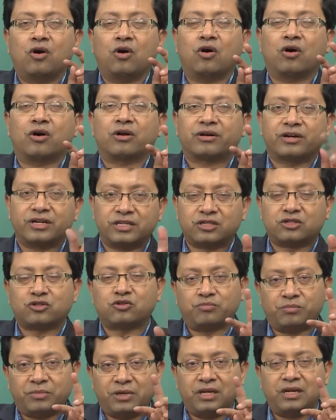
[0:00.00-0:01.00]
or risk
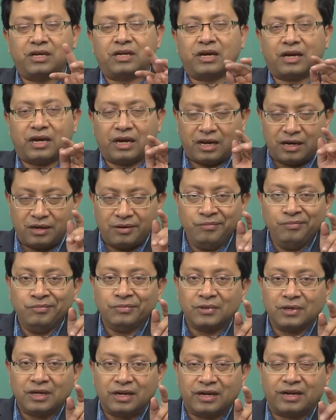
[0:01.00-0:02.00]
to mean and
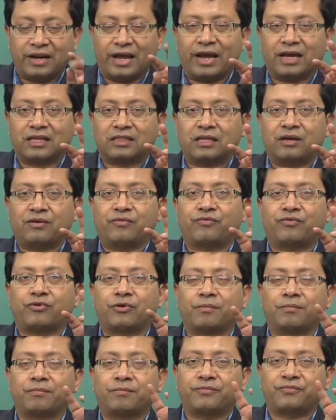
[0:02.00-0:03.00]
rank them
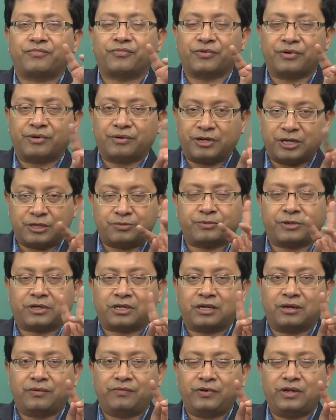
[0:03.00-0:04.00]
from
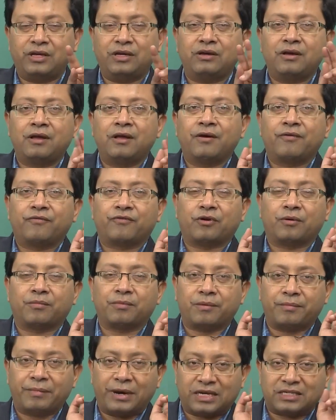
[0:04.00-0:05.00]
respectively
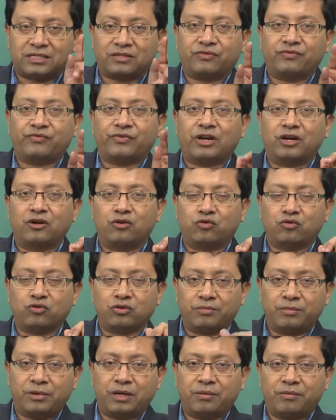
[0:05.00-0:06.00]
from the maximum value to
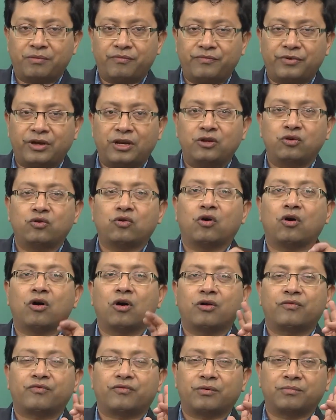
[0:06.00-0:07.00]
the minimum value,
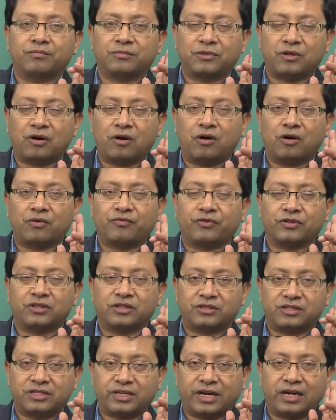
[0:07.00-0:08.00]
or for
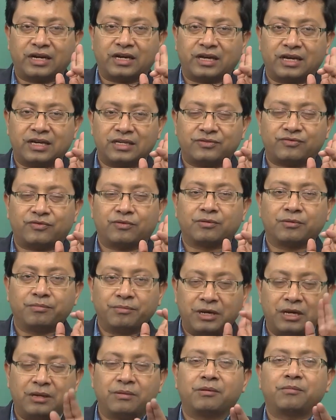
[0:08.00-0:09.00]
the second case from the
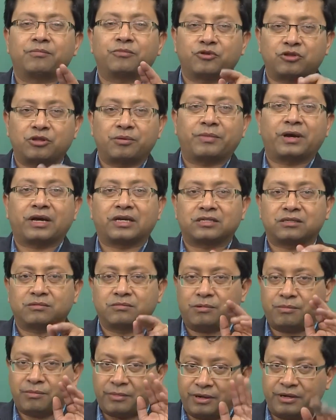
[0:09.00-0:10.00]
minimum to the
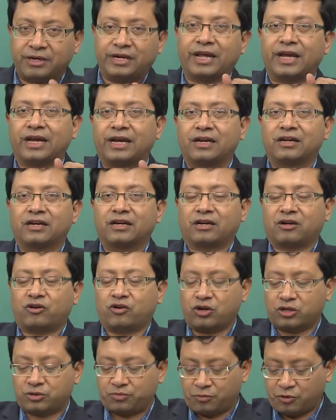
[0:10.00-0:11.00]
maximum, and take it
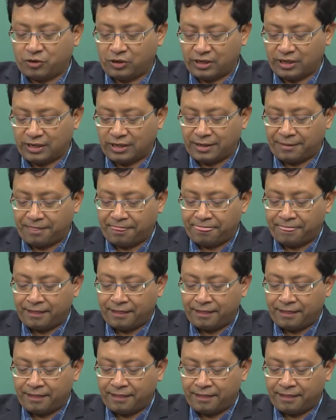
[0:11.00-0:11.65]
correspondingly.